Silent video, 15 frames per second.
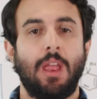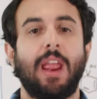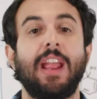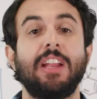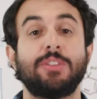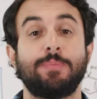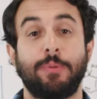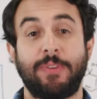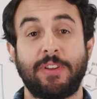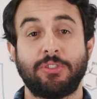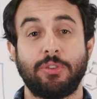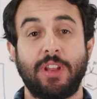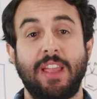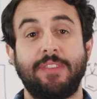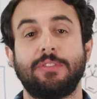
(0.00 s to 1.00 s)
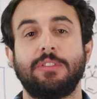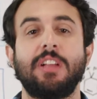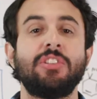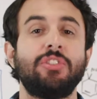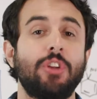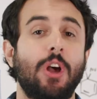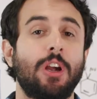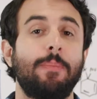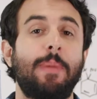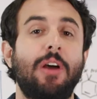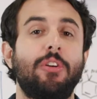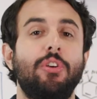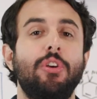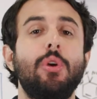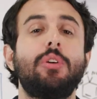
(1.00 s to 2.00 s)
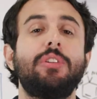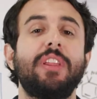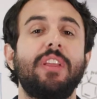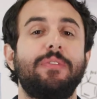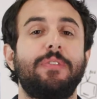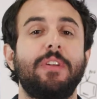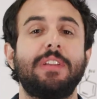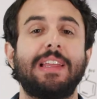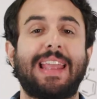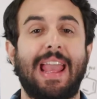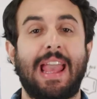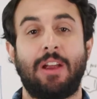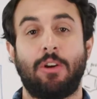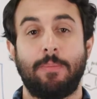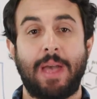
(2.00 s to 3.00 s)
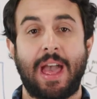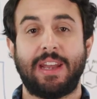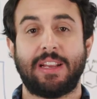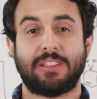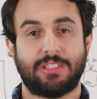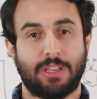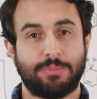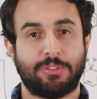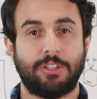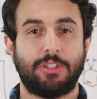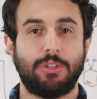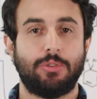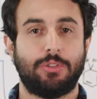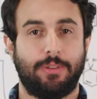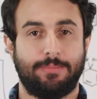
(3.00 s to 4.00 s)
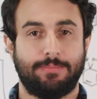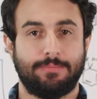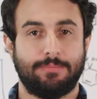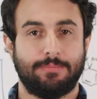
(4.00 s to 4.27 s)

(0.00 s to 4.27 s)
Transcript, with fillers: Hey, it's Professor Dave. Let's talk about nucleophilic aromatic substitution.